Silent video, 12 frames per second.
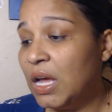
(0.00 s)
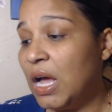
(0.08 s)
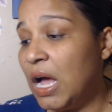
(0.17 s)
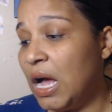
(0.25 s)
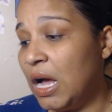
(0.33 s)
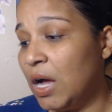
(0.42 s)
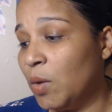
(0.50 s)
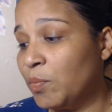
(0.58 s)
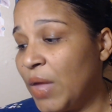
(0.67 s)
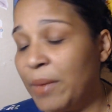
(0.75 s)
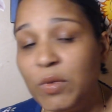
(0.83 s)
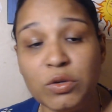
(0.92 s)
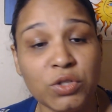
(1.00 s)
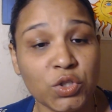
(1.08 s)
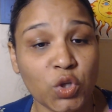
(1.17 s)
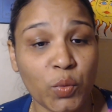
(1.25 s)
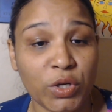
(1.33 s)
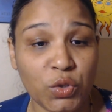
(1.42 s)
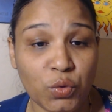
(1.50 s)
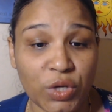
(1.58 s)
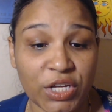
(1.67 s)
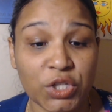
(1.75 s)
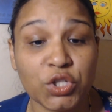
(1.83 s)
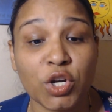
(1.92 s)
Um, I'm also someone who
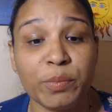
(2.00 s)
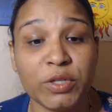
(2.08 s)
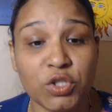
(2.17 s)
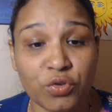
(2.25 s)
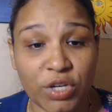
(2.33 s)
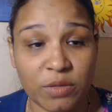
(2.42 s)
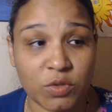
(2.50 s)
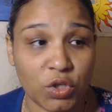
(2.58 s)
can interpret dreams.